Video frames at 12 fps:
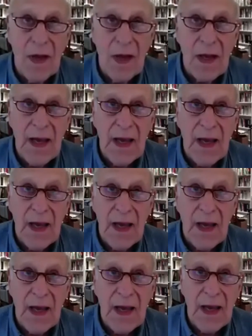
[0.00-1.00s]
can be
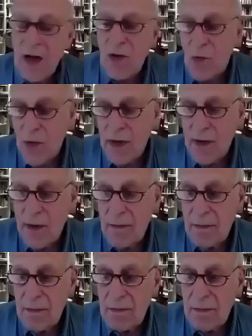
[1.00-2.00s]
dealt with.
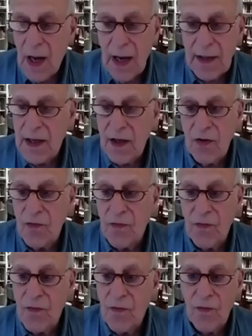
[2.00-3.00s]
I think you've
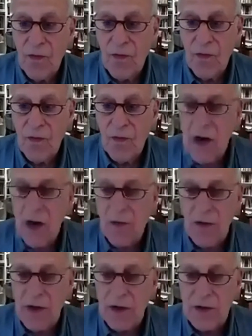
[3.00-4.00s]
very
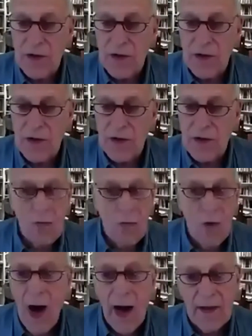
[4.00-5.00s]
carefully shown
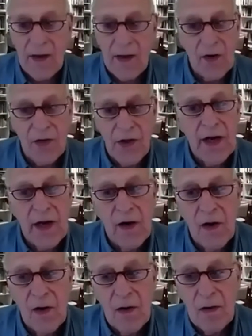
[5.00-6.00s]
why they're there.